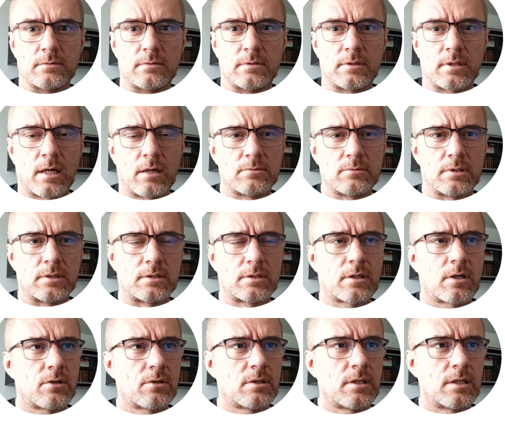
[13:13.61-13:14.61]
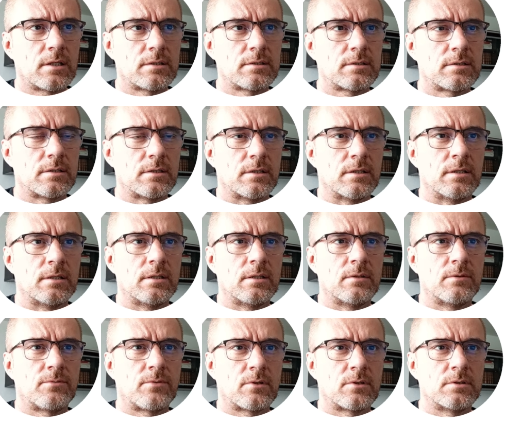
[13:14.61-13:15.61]
rounded corners
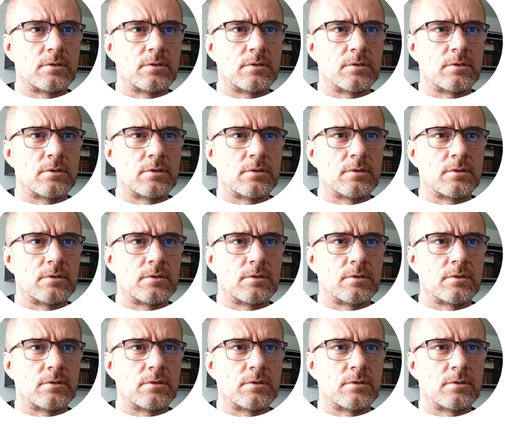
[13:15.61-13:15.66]
for